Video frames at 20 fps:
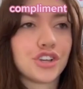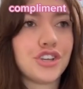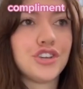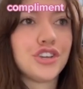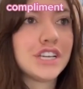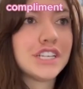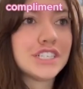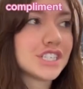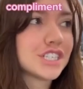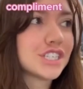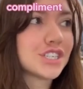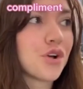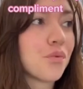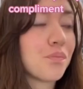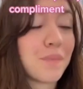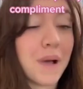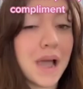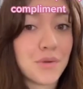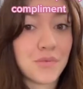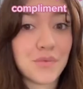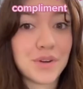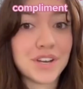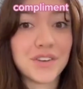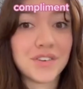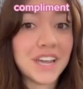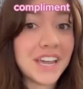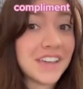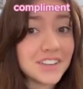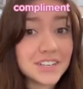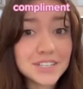Look, you could just go buy one,
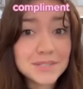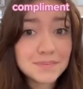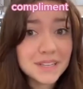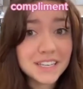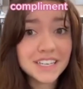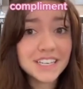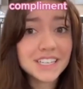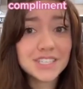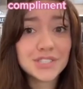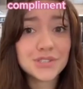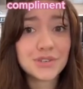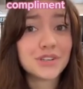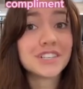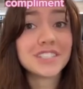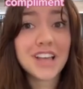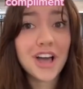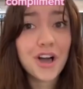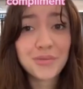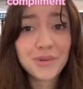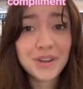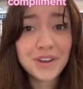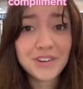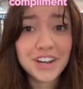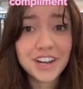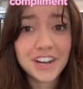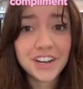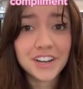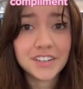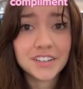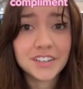okay? There's plenty of stores, I'll wait right
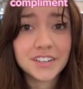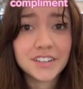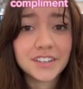here.